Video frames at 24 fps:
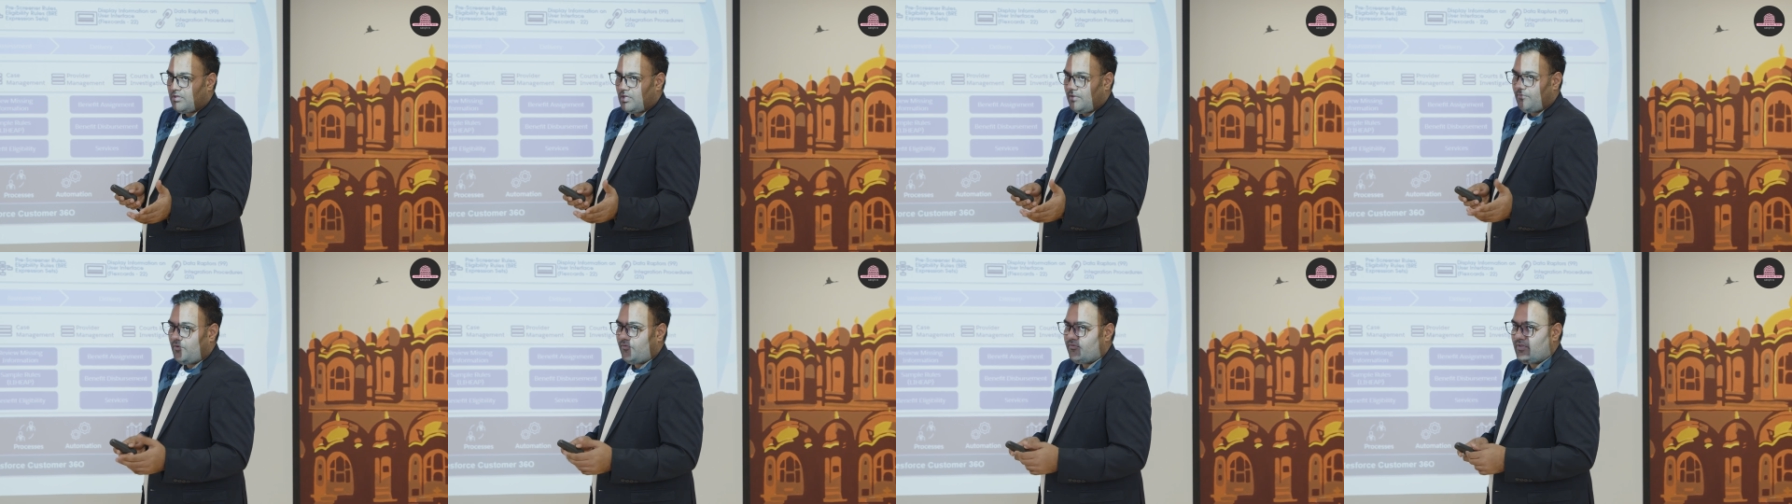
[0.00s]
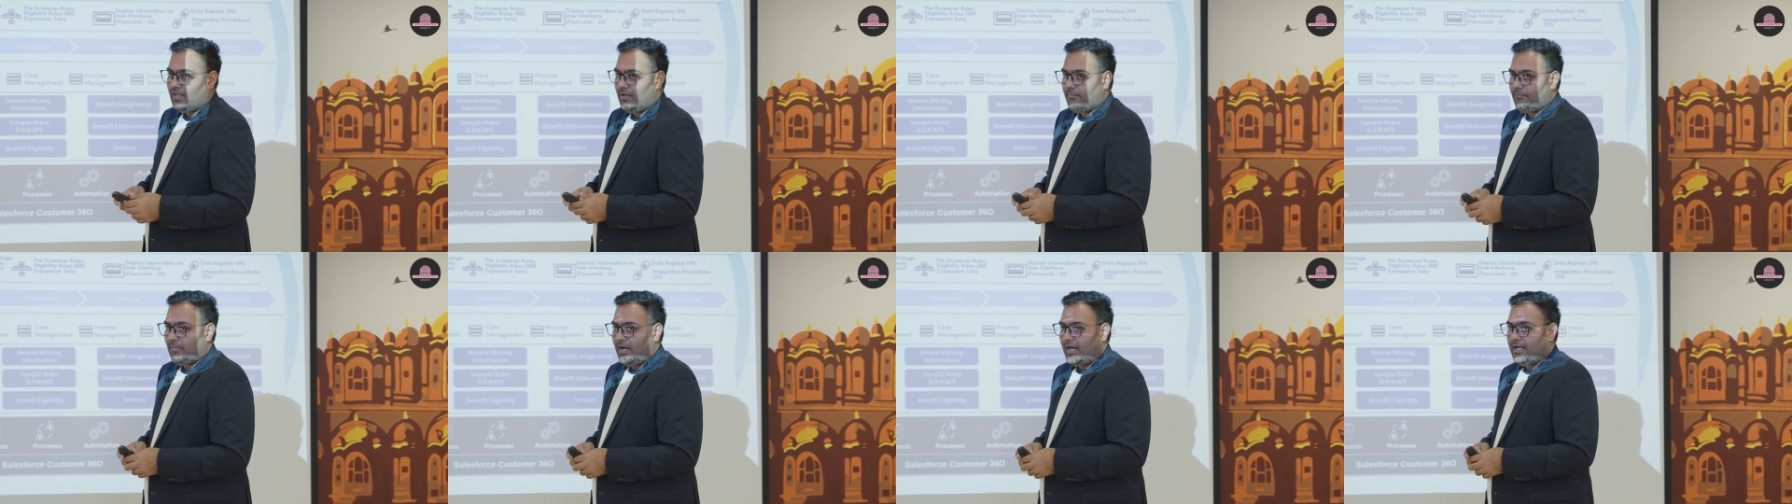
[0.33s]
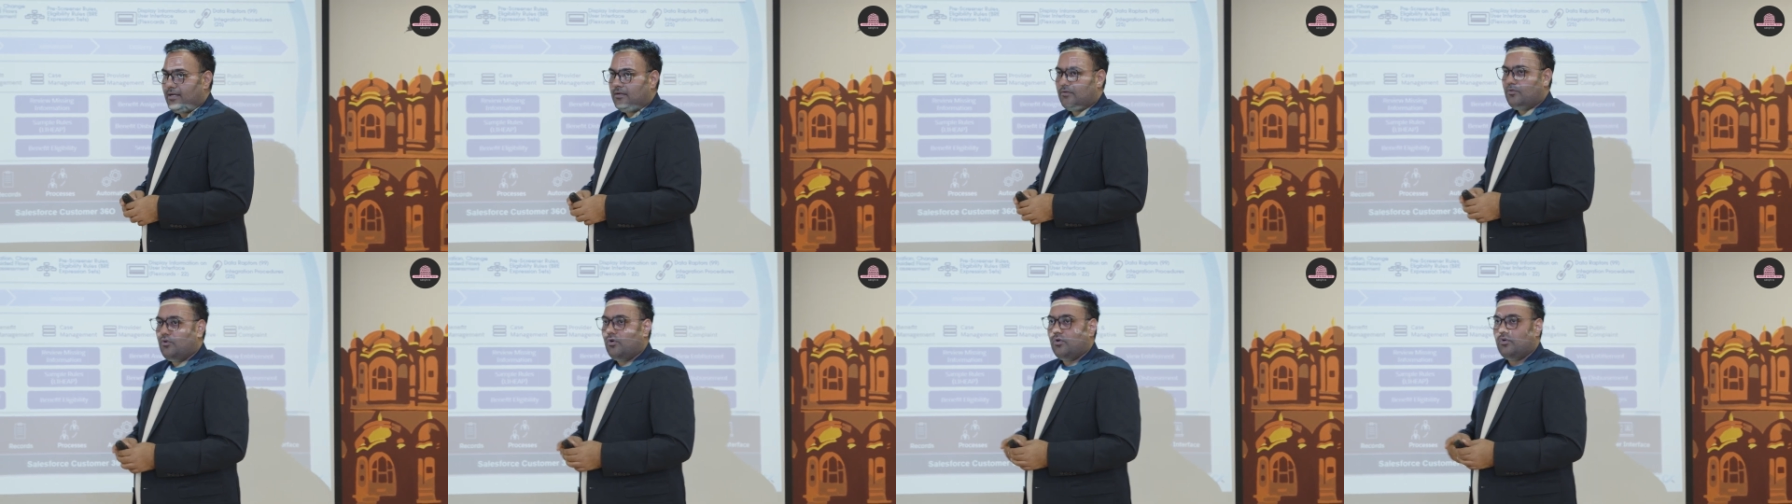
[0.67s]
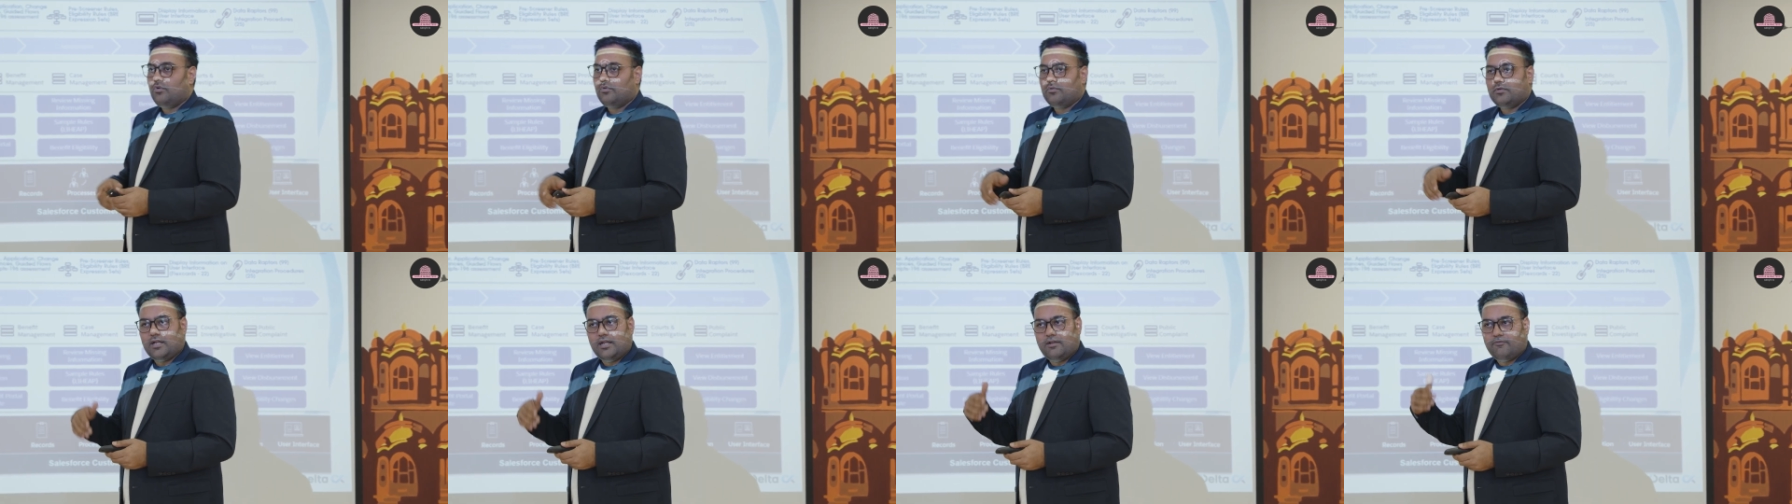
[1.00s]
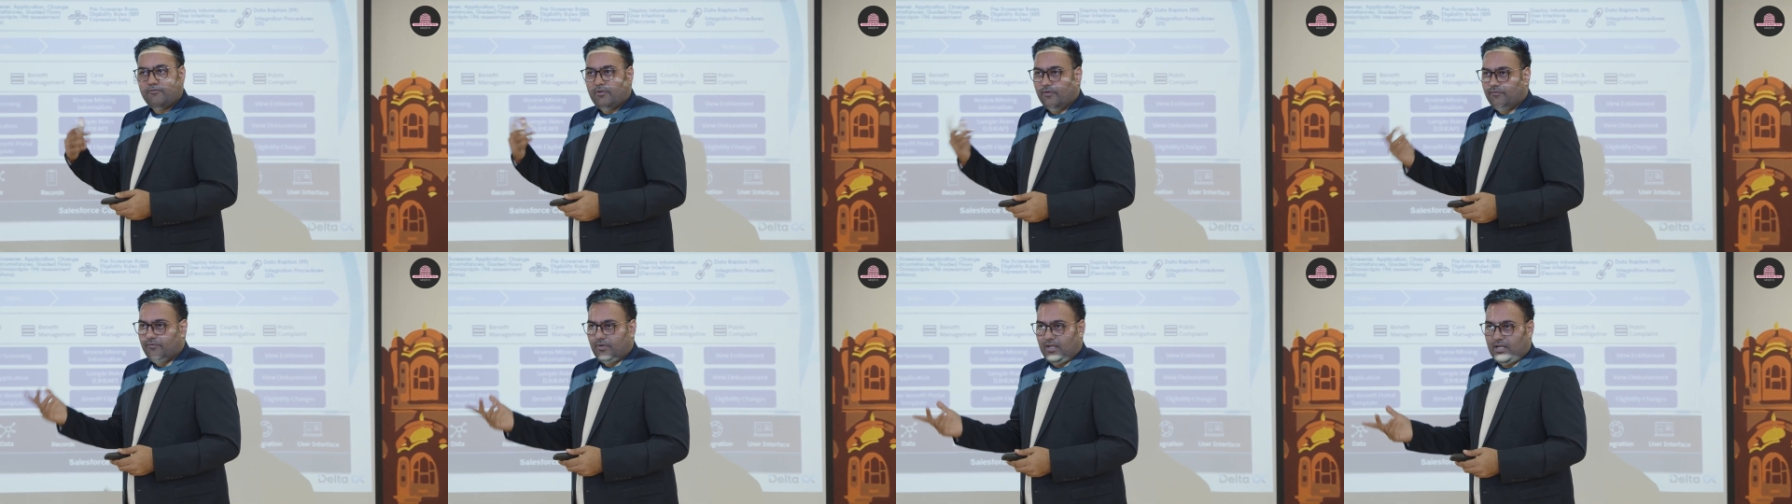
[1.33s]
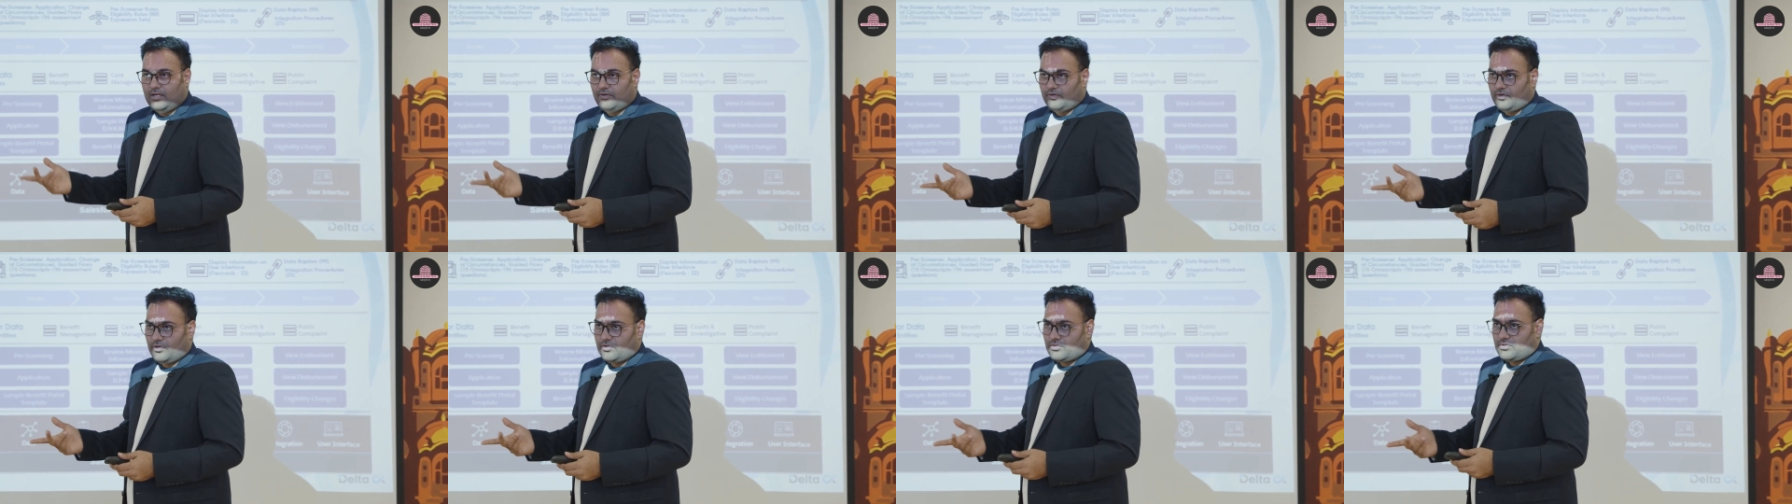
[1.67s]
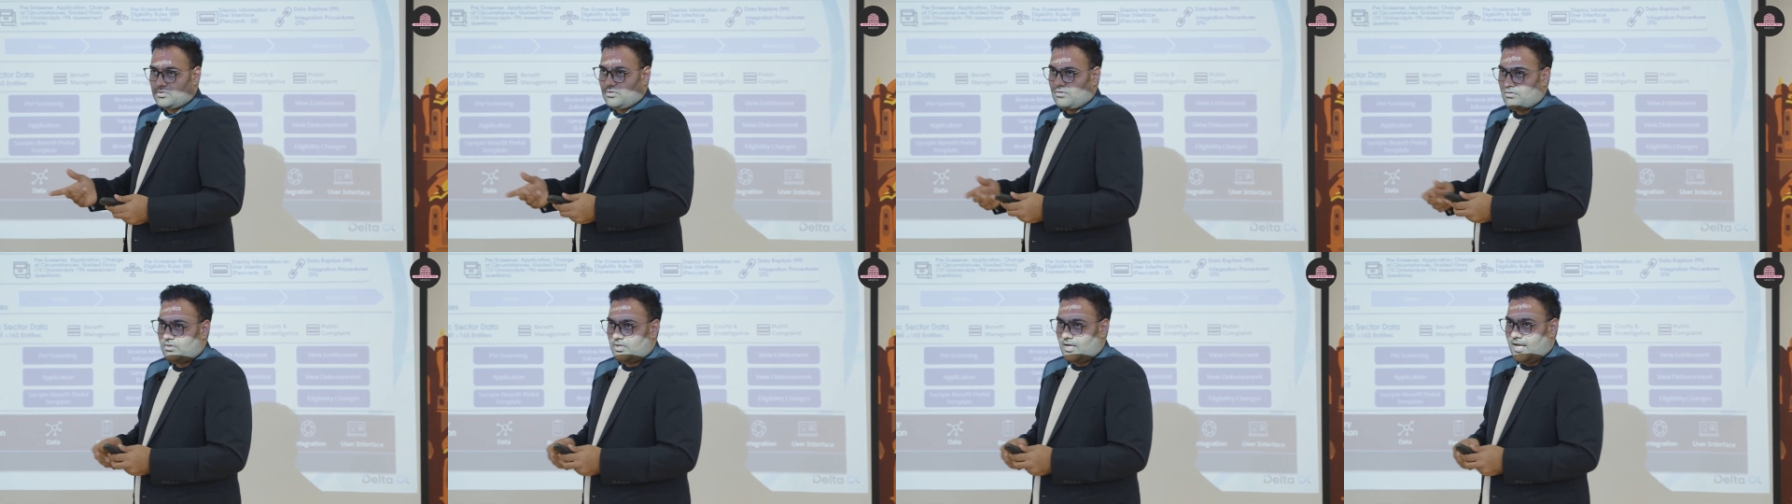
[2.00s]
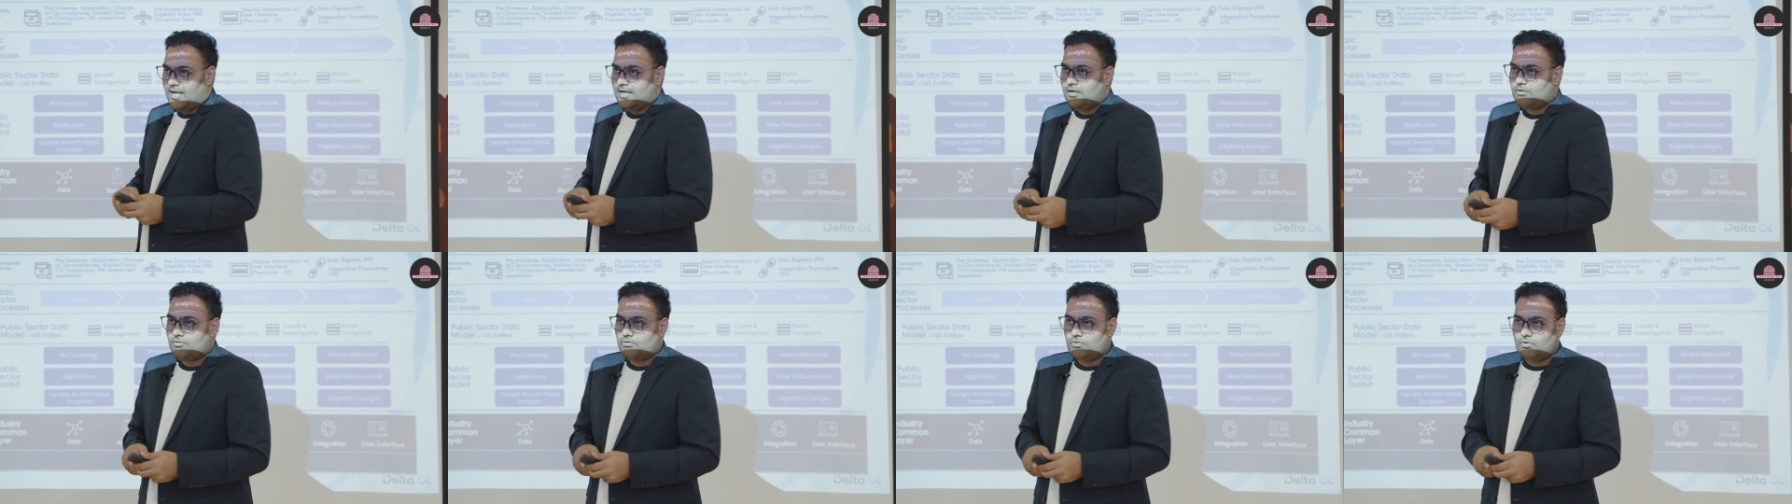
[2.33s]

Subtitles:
some of them might go till 15 questions, right?